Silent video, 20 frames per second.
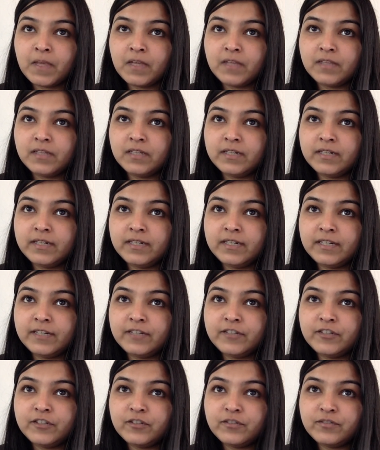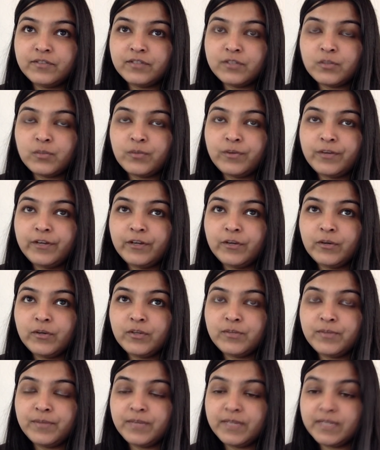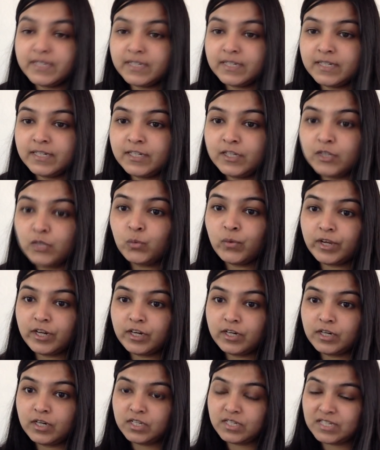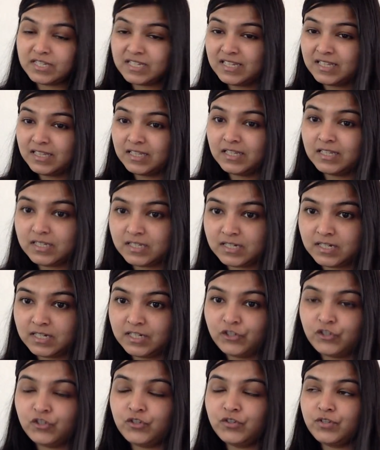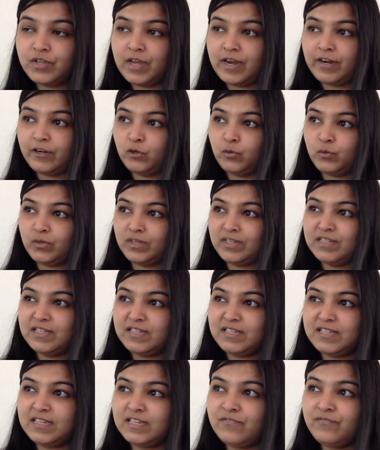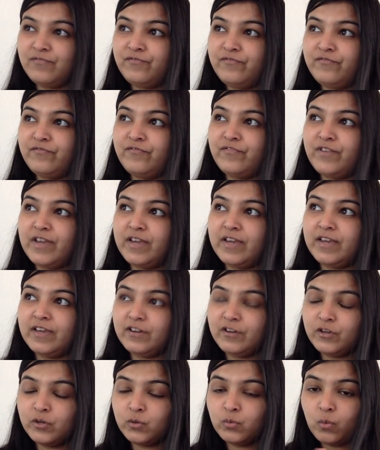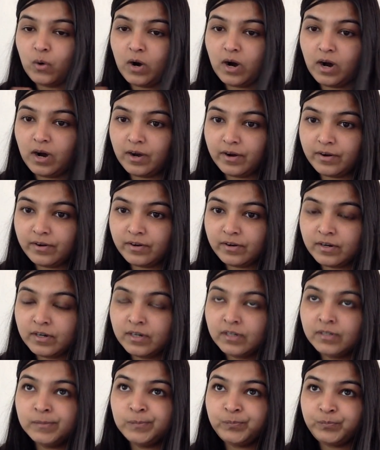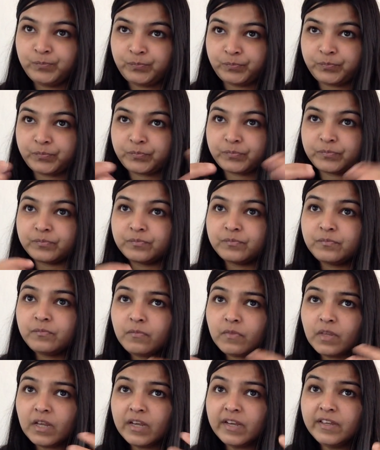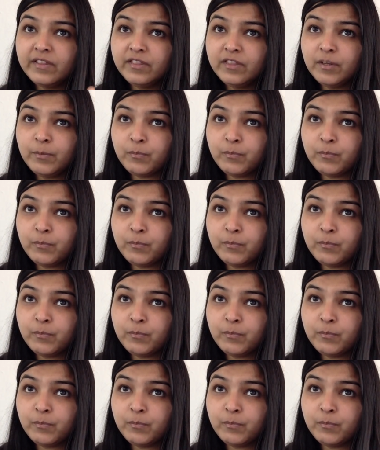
the intention of this video is basically you can see these stages and you can see where you are in the